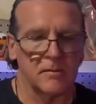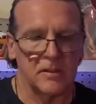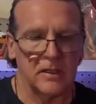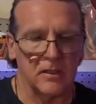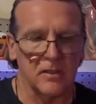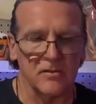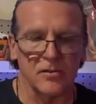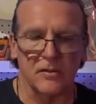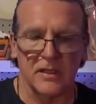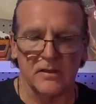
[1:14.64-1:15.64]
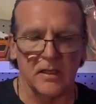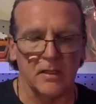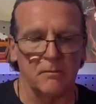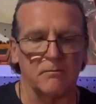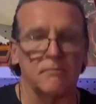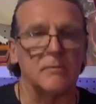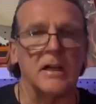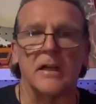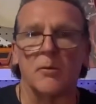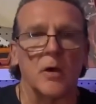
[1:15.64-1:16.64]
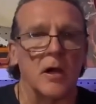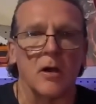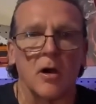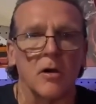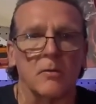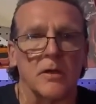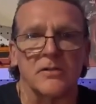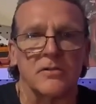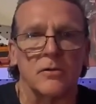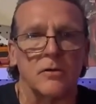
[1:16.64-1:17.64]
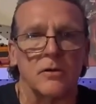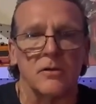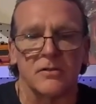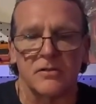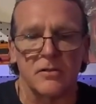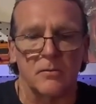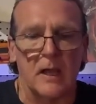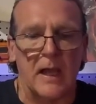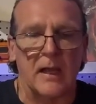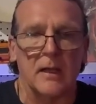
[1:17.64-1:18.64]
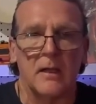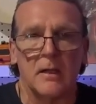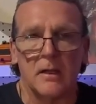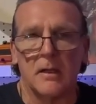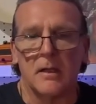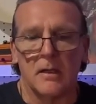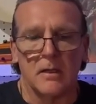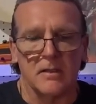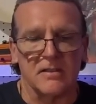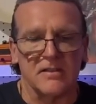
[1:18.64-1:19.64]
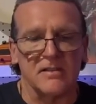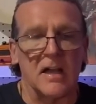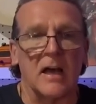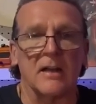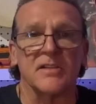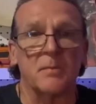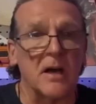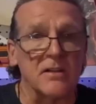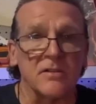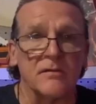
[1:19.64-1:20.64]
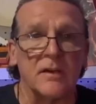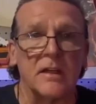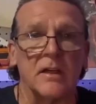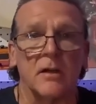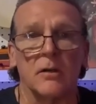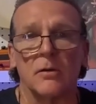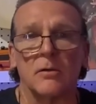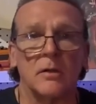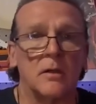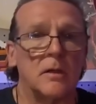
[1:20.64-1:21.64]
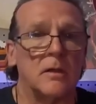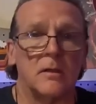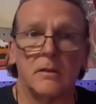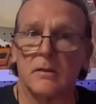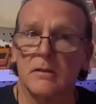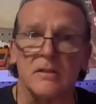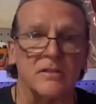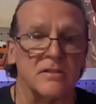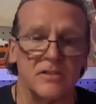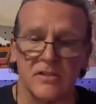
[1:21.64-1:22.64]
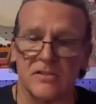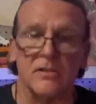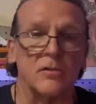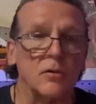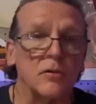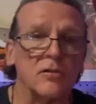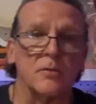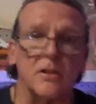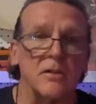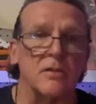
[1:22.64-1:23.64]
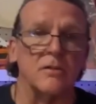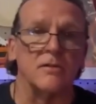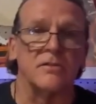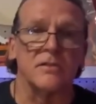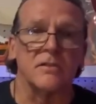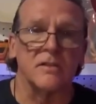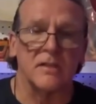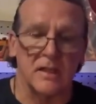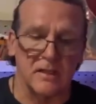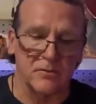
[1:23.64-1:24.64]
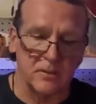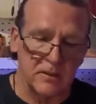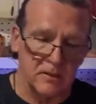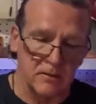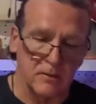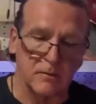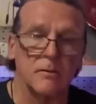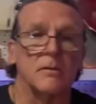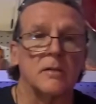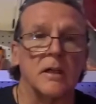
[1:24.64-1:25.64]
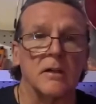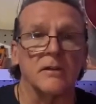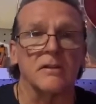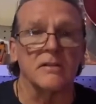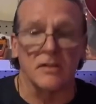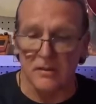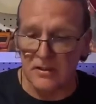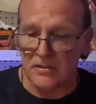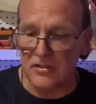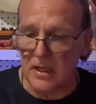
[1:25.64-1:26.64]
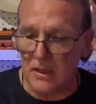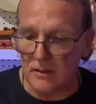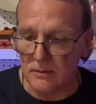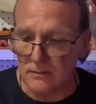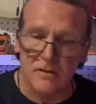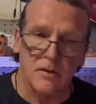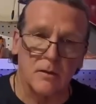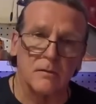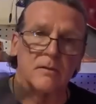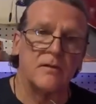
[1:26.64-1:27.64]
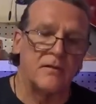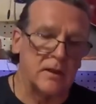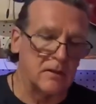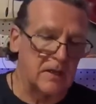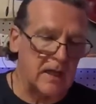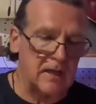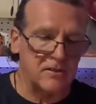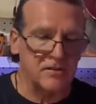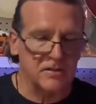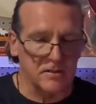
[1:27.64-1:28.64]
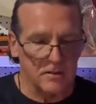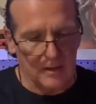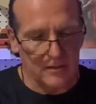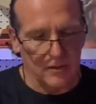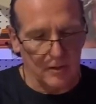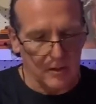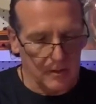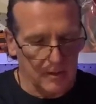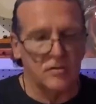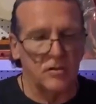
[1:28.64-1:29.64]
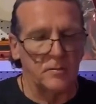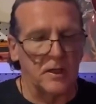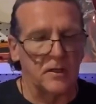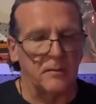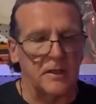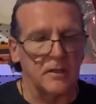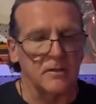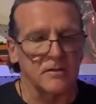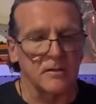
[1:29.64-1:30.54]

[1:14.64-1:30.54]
You can also get them anywhere, hardware store, Stuback. This is not a sponsored video. This is just the tools we use, the things we do here on this channel. So feeler gauges, get your 2 millimeters,